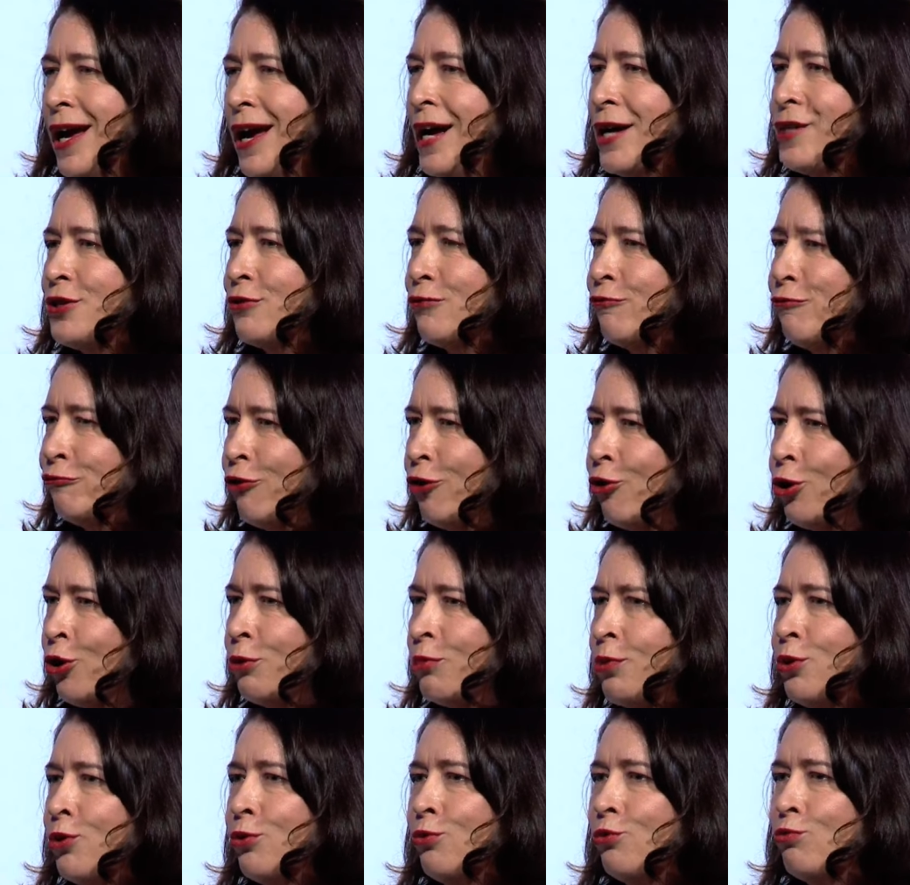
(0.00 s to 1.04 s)
as
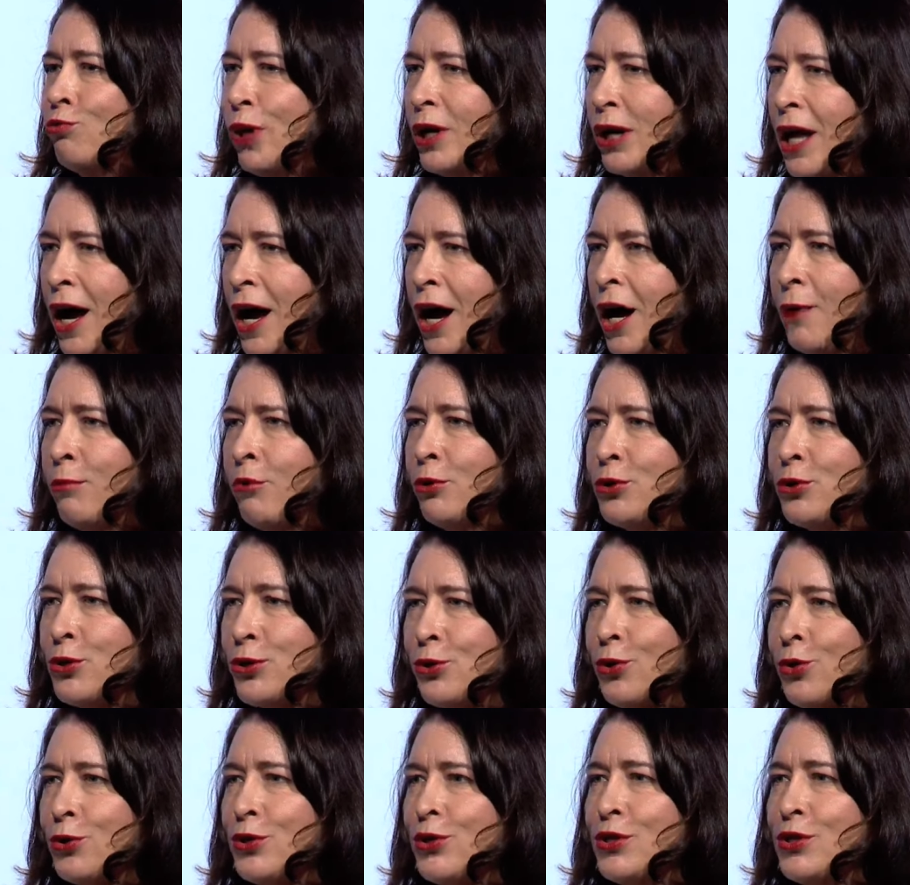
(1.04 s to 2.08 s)
affordable, reliable
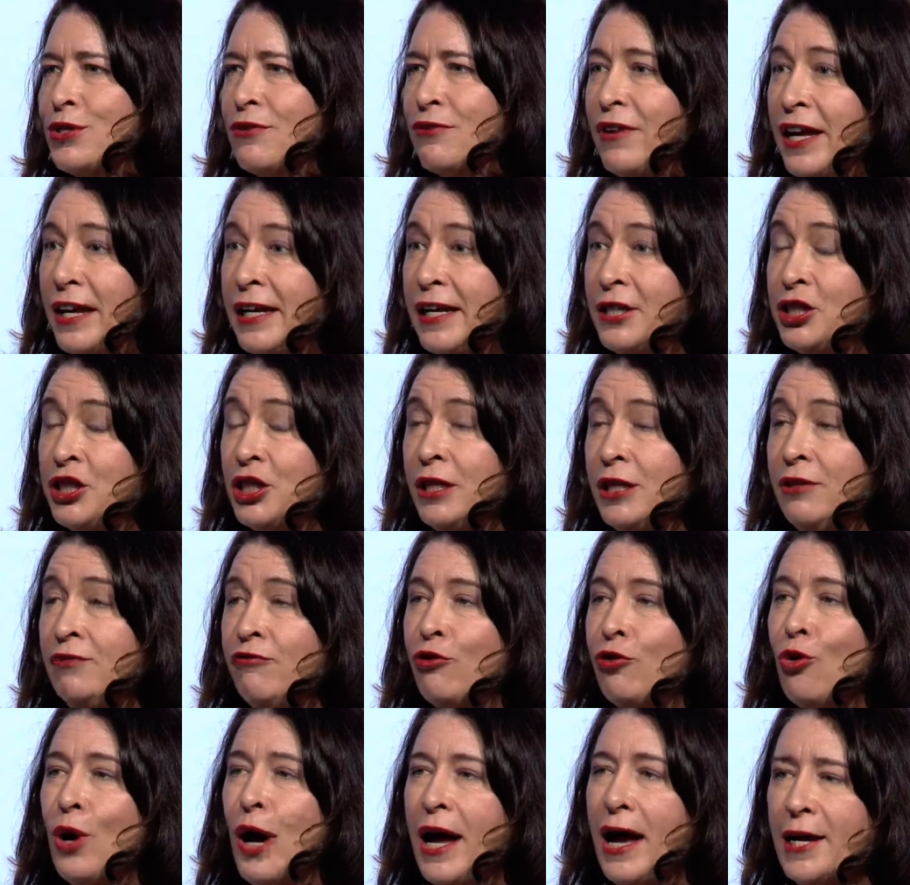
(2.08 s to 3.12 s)
sources of energy
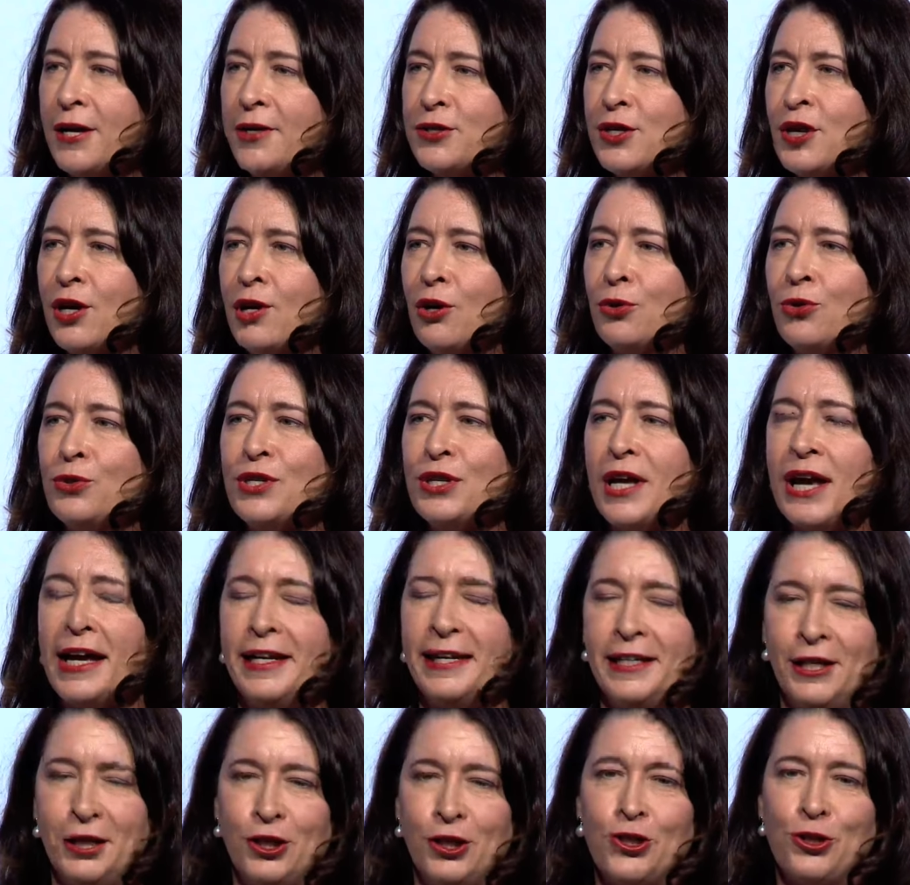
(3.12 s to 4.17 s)
for households and
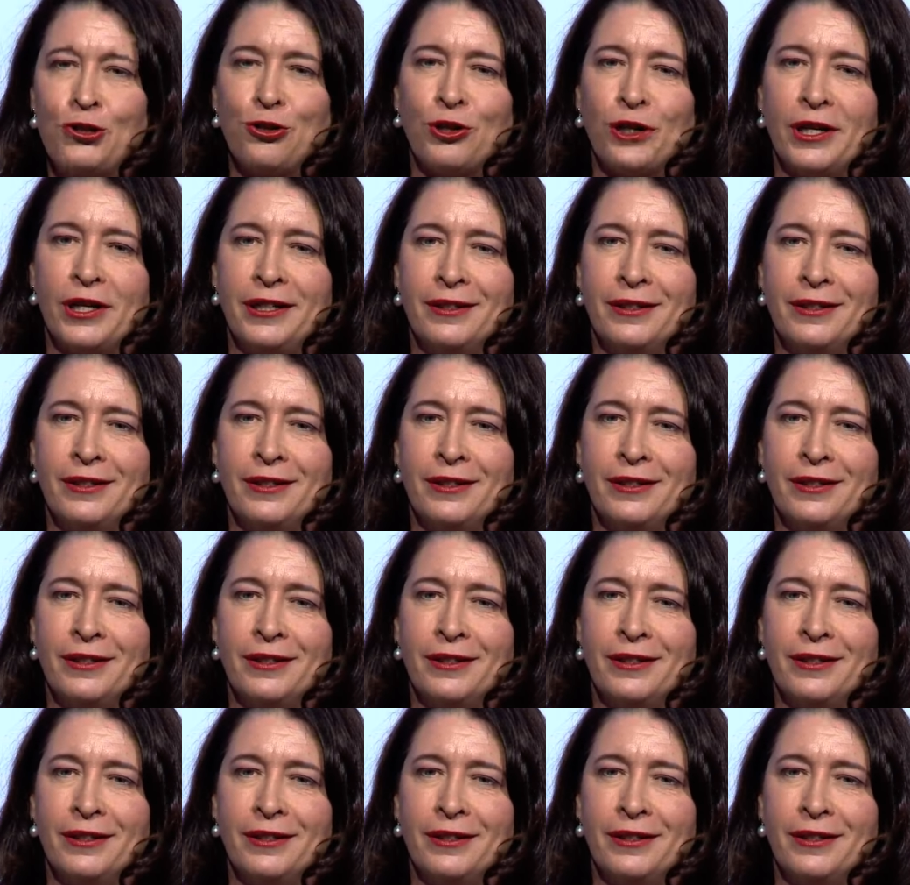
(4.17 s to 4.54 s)
industry.